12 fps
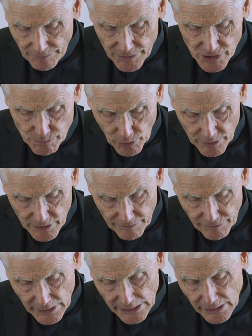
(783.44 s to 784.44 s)
of this book, The
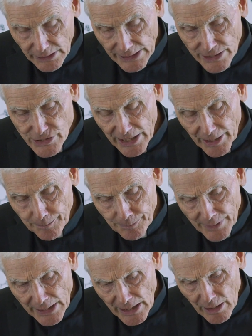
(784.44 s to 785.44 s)
Final
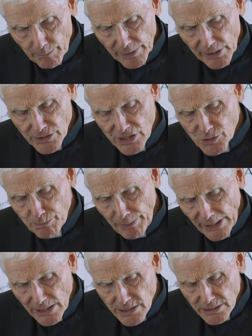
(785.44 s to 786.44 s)
Exam, because it's
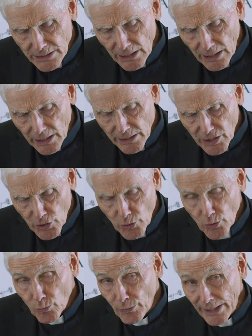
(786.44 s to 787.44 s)
based on
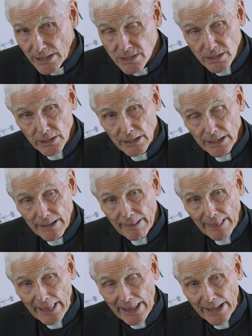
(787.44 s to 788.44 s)
reason
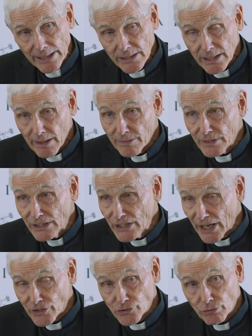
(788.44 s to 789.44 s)
and the
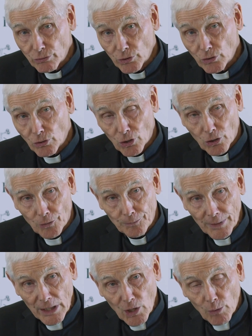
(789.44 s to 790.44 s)
natural law.
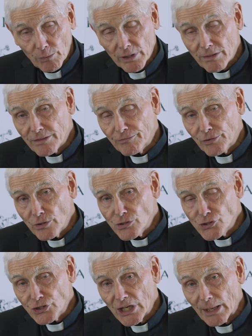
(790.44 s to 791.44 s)
One of the
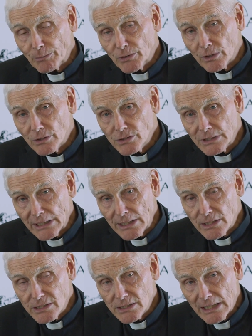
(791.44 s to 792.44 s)
first chapters
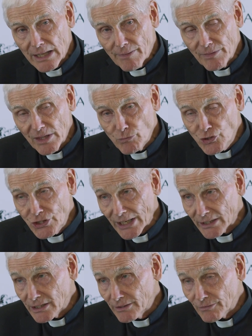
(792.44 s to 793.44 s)
is the
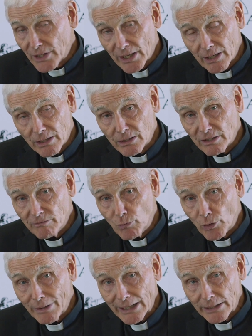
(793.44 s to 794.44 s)
objective character of
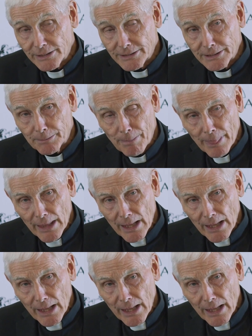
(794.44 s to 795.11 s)
morality,